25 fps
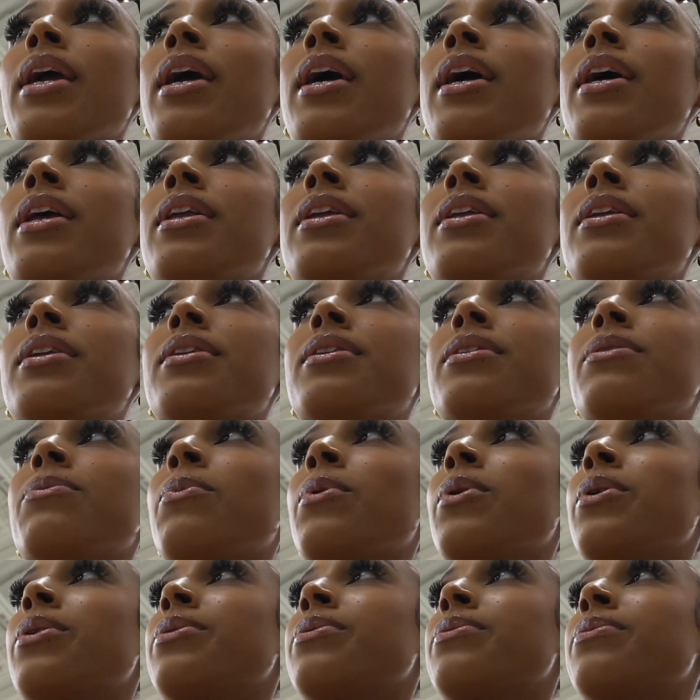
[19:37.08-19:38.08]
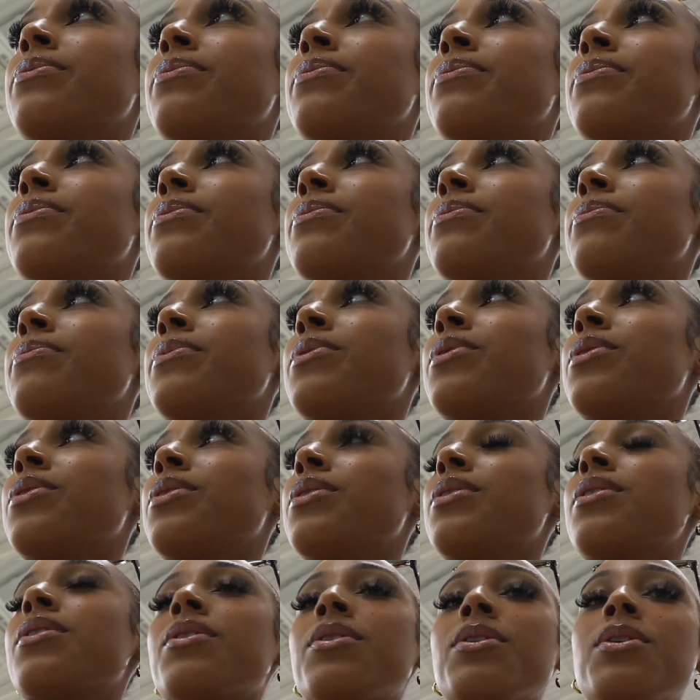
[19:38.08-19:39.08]
And well,
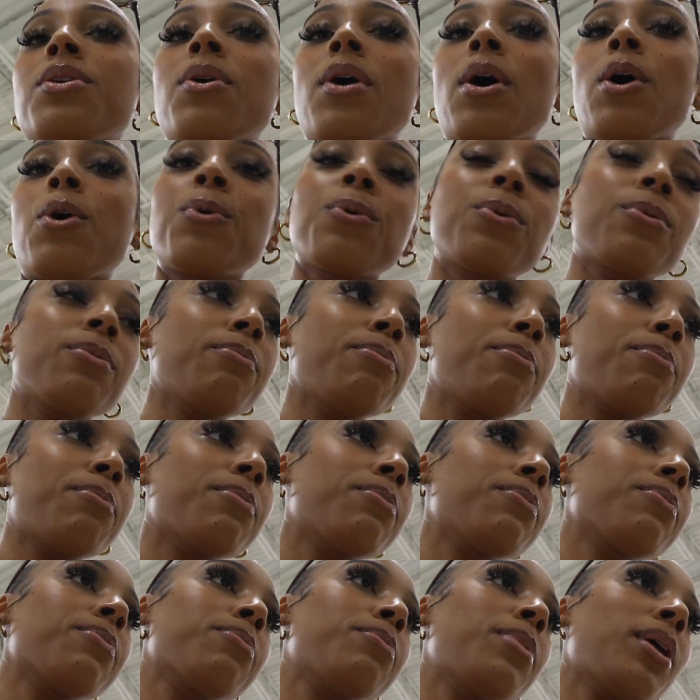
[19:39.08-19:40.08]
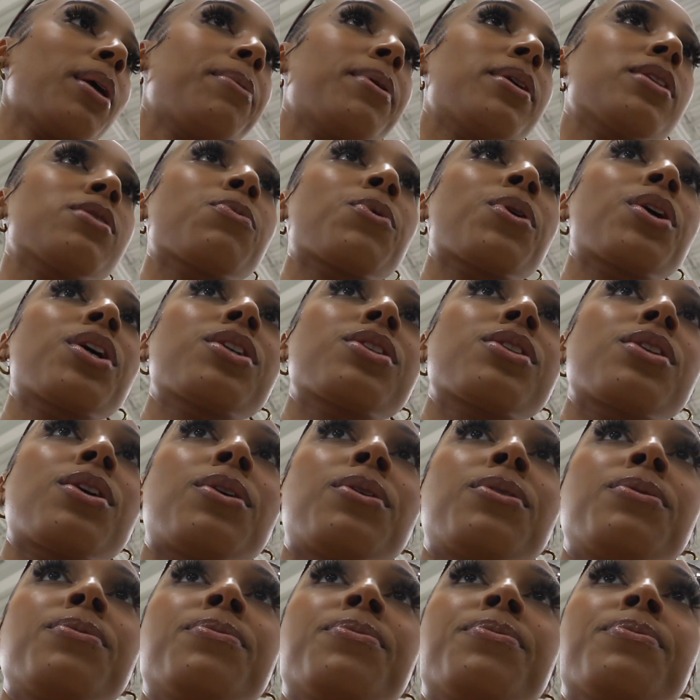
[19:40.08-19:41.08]
you know how babies work, so
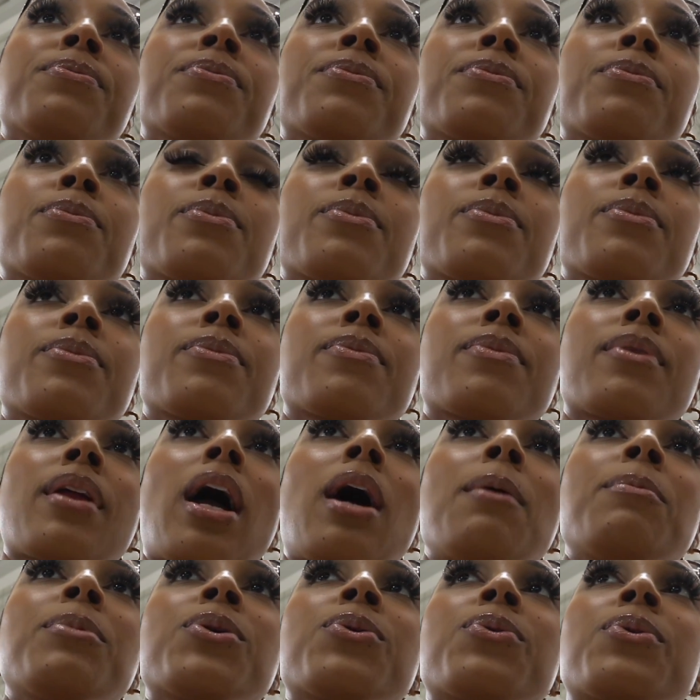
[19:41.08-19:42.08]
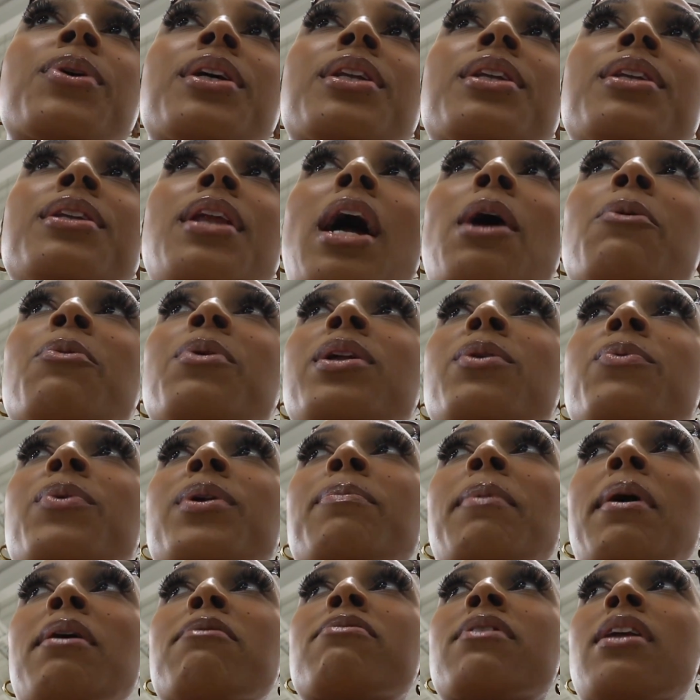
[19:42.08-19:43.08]
I'm annoyed. I really want
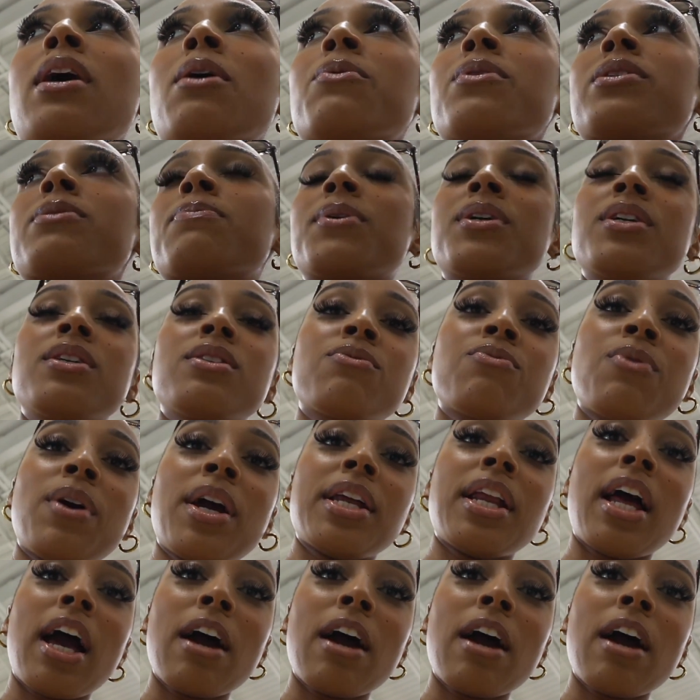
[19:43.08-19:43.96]
to buy flowers, but he's right.